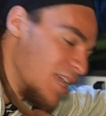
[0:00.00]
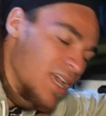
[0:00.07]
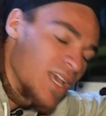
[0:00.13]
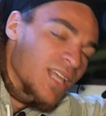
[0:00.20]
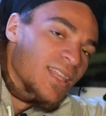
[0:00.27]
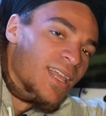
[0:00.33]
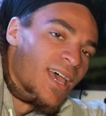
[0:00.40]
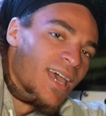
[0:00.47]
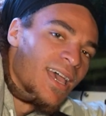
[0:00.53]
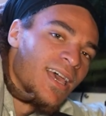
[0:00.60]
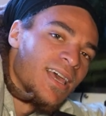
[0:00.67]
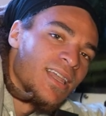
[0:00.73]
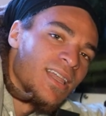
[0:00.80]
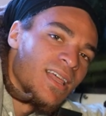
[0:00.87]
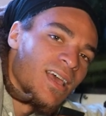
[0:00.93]
and
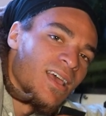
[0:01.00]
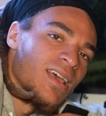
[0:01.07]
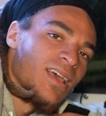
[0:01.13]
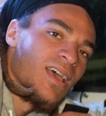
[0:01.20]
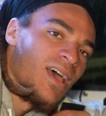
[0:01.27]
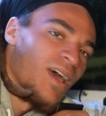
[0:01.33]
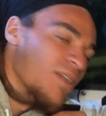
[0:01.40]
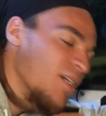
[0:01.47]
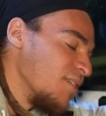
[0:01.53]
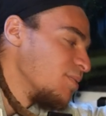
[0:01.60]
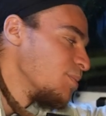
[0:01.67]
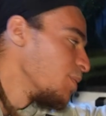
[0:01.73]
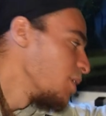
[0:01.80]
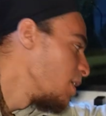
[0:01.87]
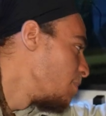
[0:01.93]
then I don't have to
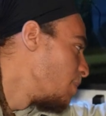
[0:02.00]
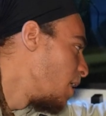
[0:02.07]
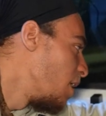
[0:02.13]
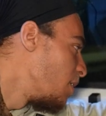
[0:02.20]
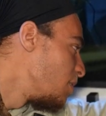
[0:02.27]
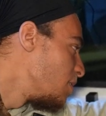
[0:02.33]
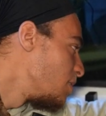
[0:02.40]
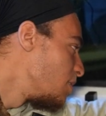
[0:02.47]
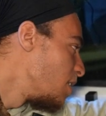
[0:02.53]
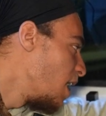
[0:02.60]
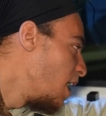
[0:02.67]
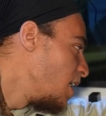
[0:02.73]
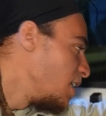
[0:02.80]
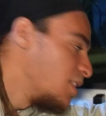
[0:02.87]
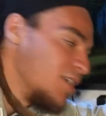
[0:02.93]
worry about
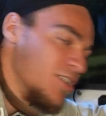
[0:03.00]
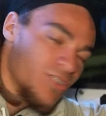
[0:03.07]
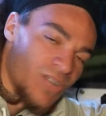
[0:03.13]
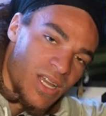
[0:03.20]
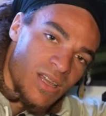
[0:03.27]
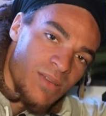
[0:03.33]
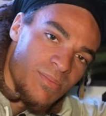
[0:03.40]
anything draining